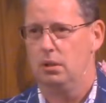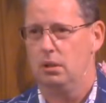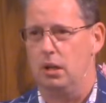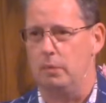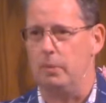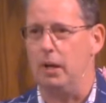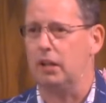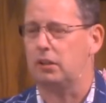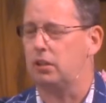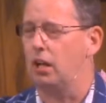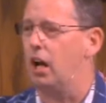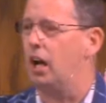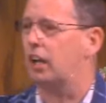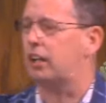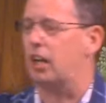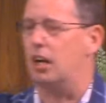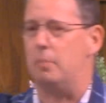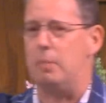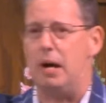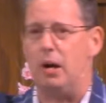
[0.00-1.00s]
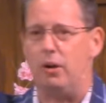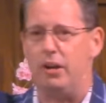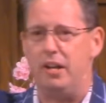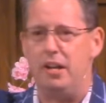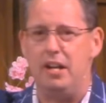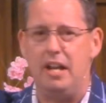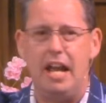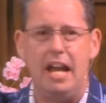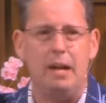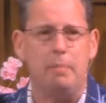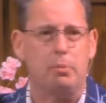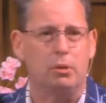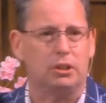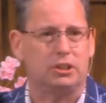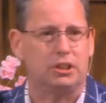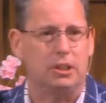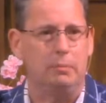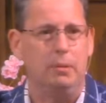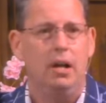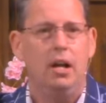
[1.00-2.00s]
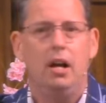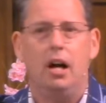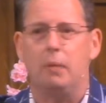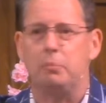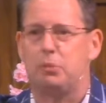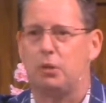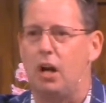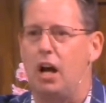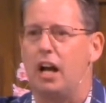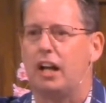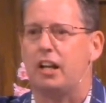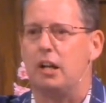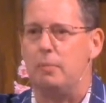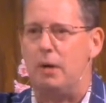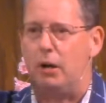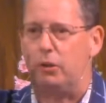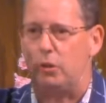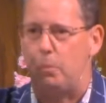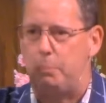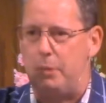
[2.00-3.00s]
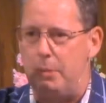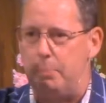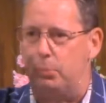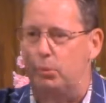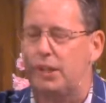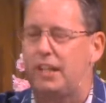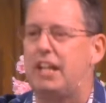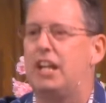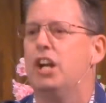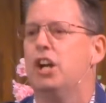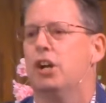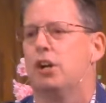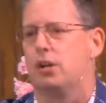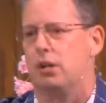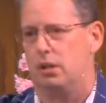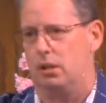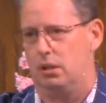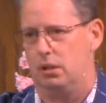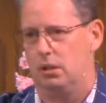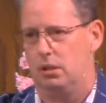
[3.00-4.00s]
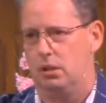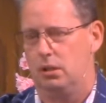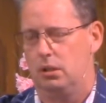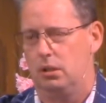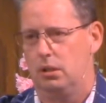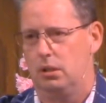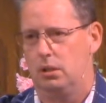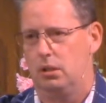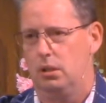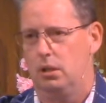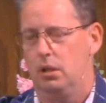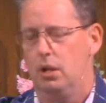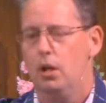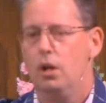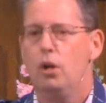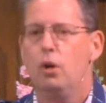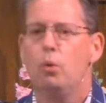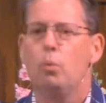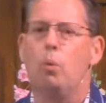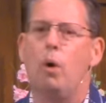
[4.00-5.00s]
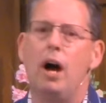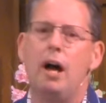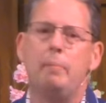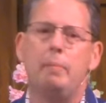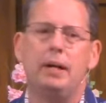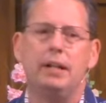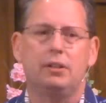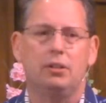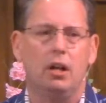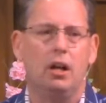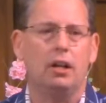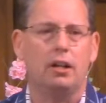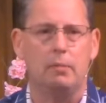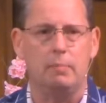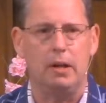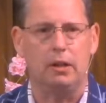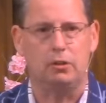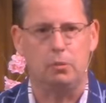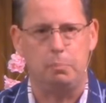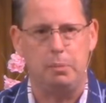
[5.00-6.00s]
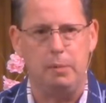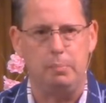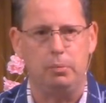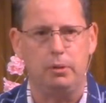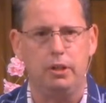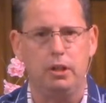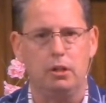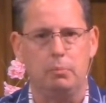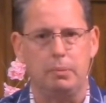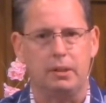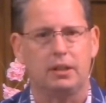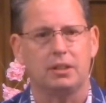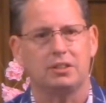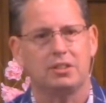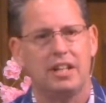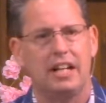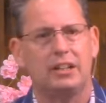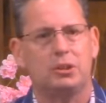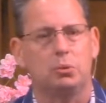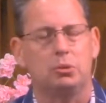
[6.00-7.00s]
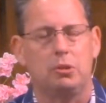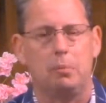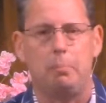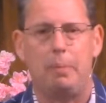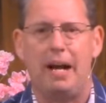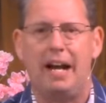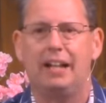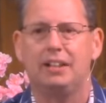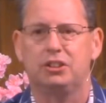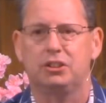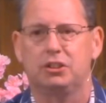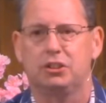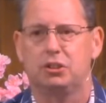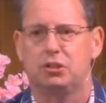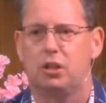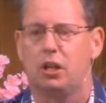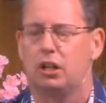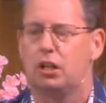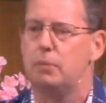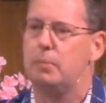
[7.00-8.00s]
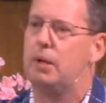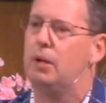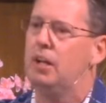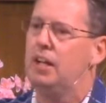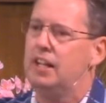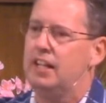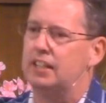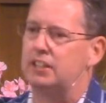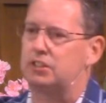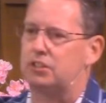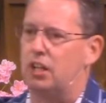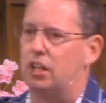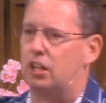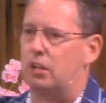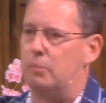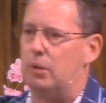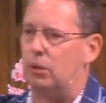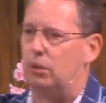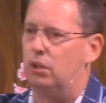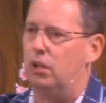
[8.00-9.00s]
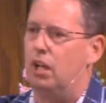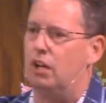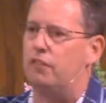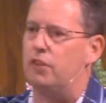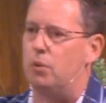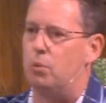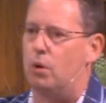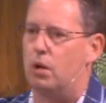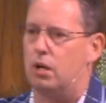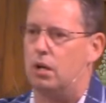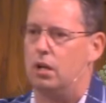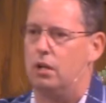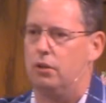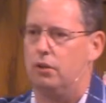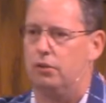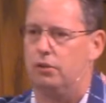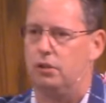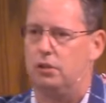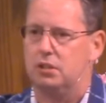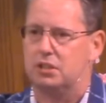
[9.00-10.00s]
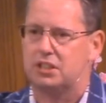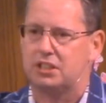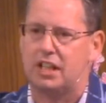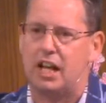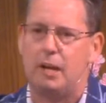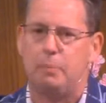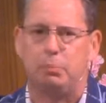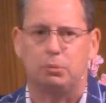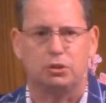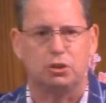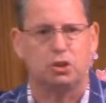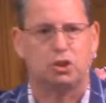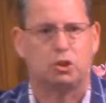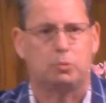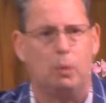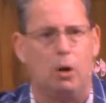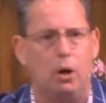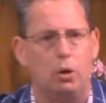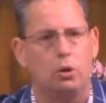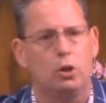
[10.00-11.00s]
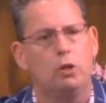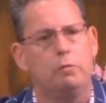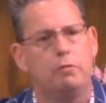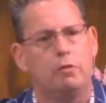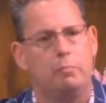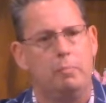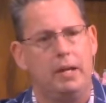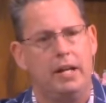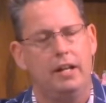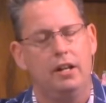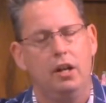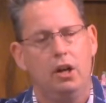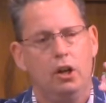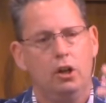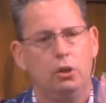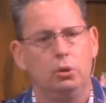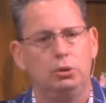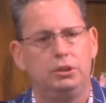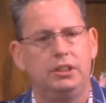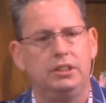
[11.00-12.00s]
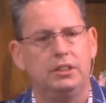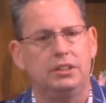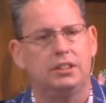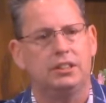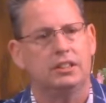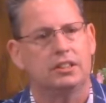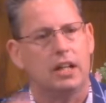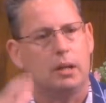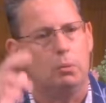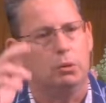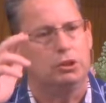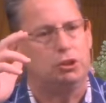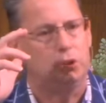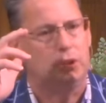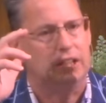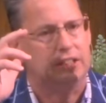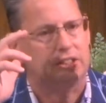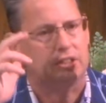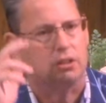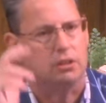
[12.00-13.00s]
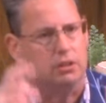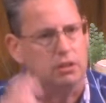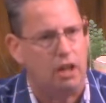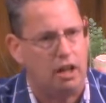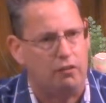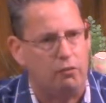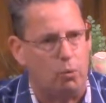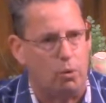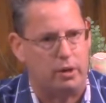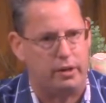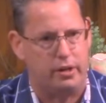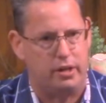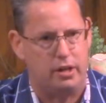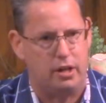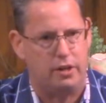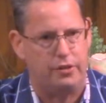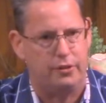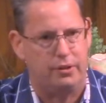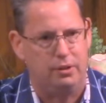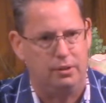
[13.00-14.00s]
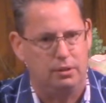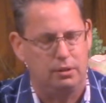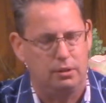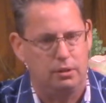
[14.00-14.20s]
I'm not talking about a neighbor. Some, I'm talking about the people here. Why am I talking about the people here? Because that's what the passage is talking about. It's talking about loving one another as the disciples, a small group of men who Jesus says, I want you guys to love one another